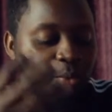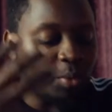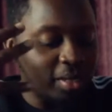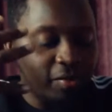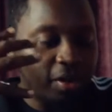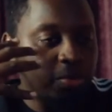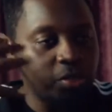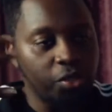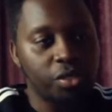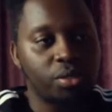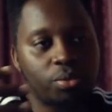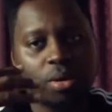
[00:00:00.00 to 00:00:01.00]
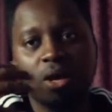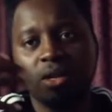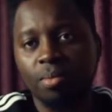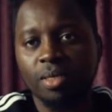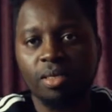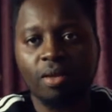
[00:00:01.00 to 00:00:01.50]
the way the flames are just around
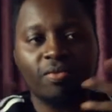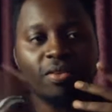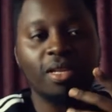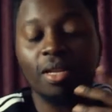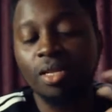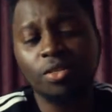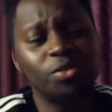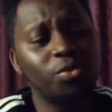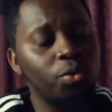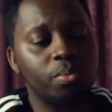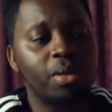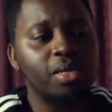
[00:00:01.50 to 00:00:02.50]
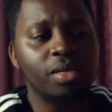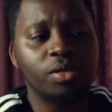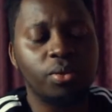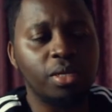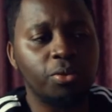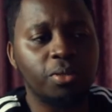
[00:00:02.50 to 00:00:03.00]
him and stuff like that. That's so amazing.
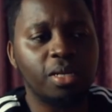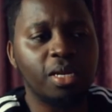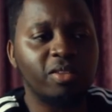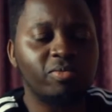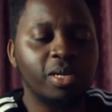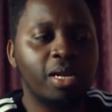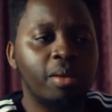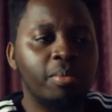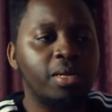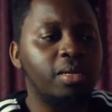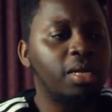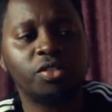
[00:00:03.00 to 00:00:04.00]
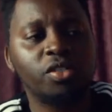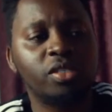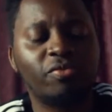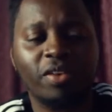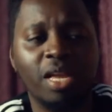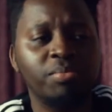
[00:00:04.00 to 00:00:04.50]
That's really creative, man. I mean,
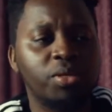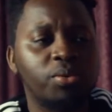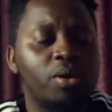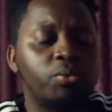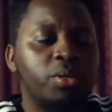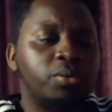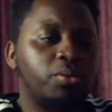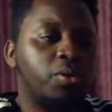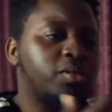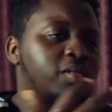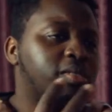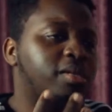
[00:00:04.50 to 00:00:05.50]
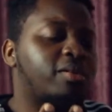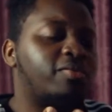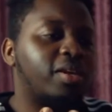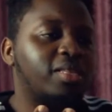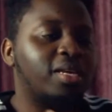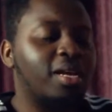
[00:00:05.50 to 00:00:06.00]
just flames around Rick Ross and
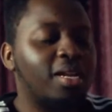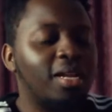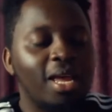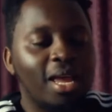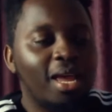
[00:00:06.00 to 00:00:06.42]
stuff like that.